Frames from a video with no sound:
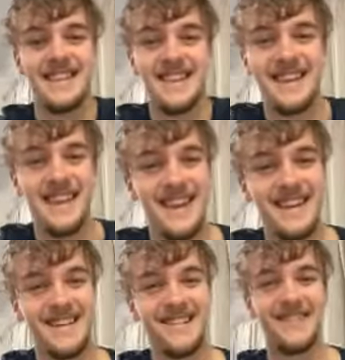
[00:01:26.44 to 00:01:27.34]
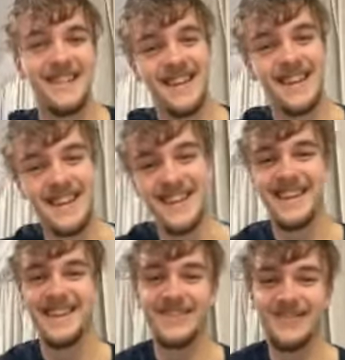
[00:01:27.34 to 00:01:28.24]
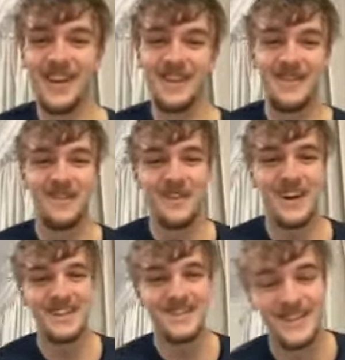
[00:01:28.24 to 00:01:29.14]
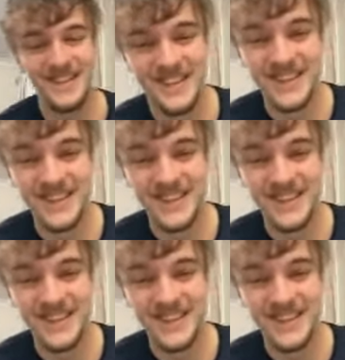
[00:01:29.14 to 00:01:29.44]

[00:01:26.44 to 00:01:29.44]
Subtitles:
And your favorite fast food?